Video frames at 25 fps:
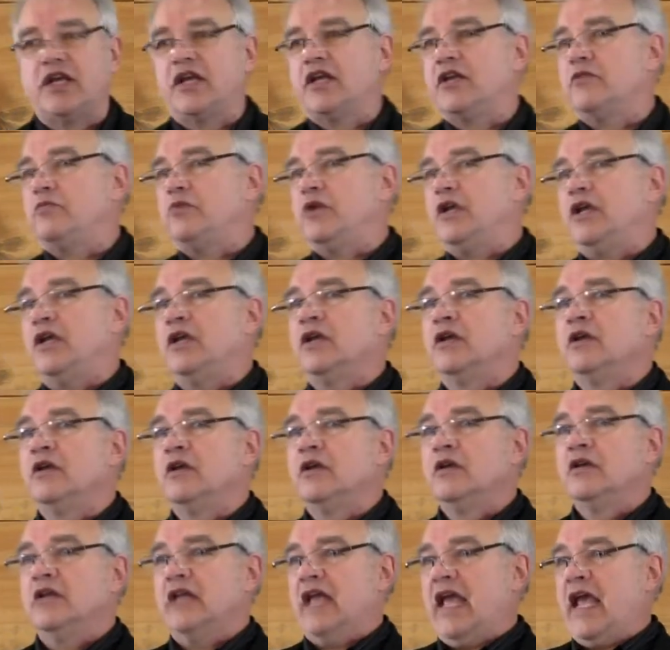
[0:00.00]
They could be
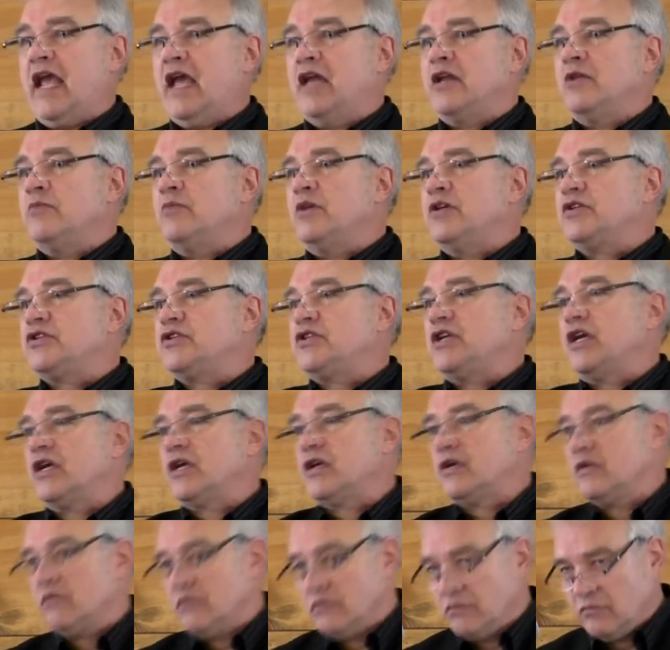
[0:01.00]

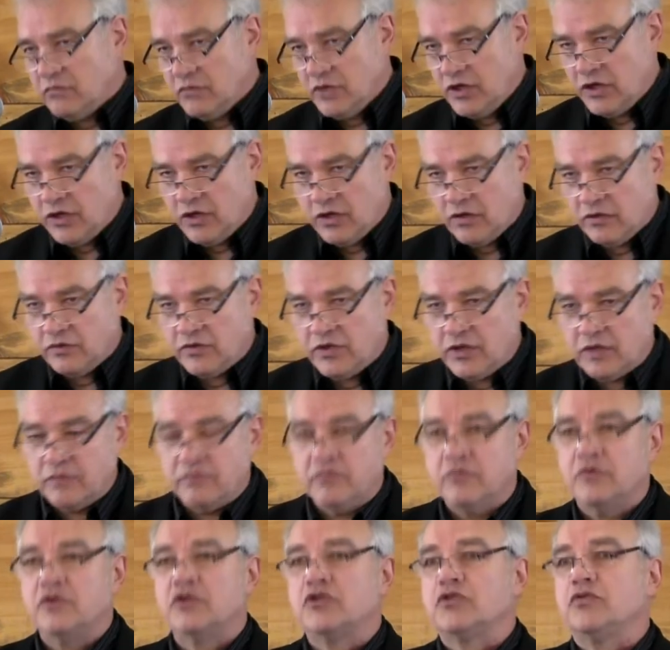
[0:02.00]
animistic, you know,
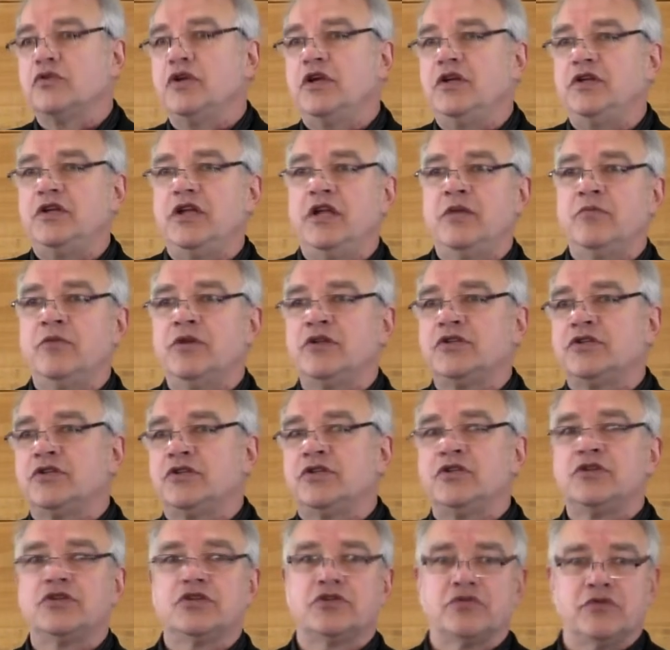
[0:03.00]
the tree demons
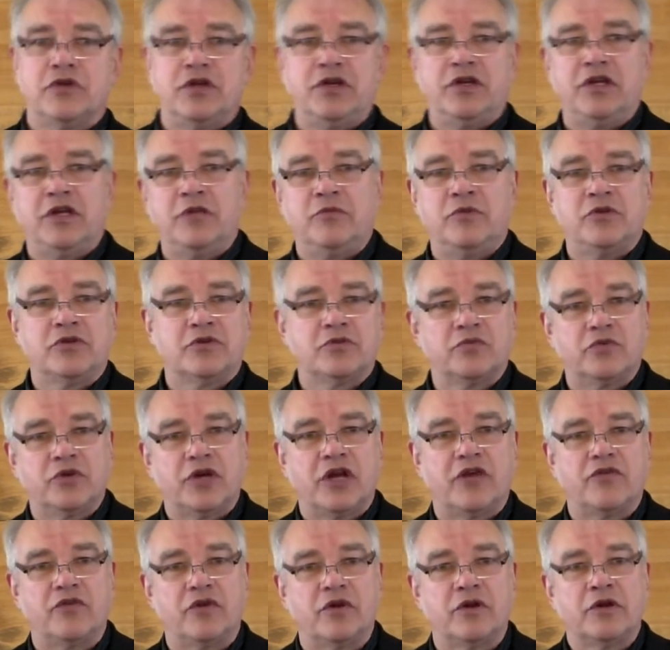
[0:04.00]
and the street demons or
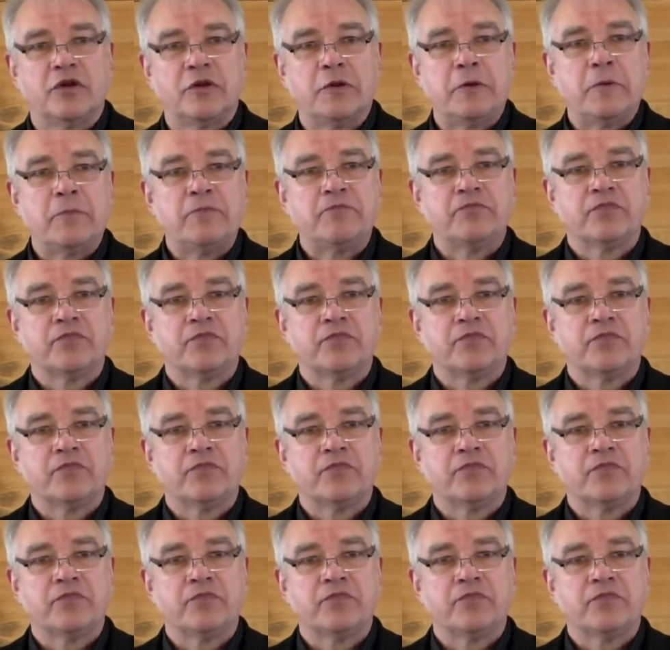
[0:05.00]
whatever.